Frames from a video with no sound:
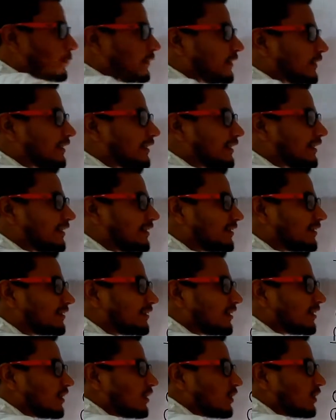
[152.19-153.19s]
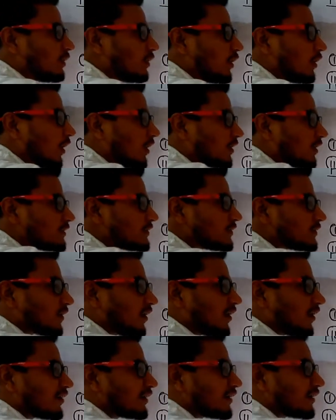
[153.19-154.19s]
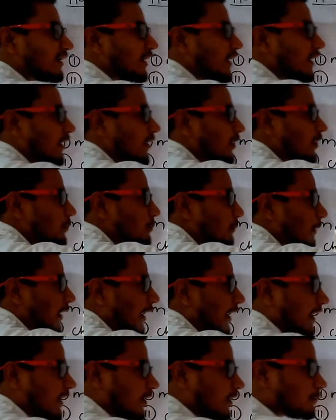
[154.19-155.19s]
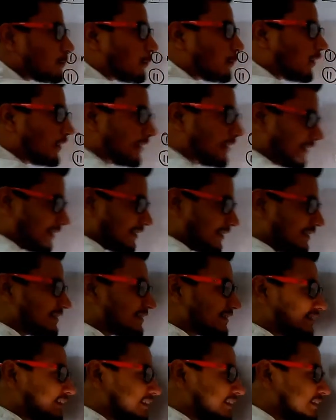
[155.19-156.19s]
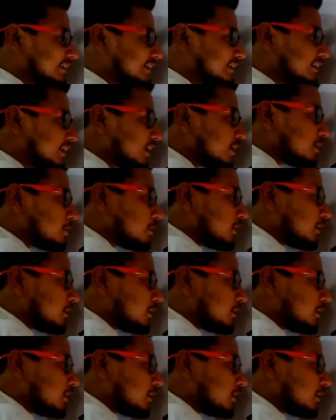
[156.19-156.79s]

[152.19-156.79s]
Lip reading: of heat lost or gained by a body is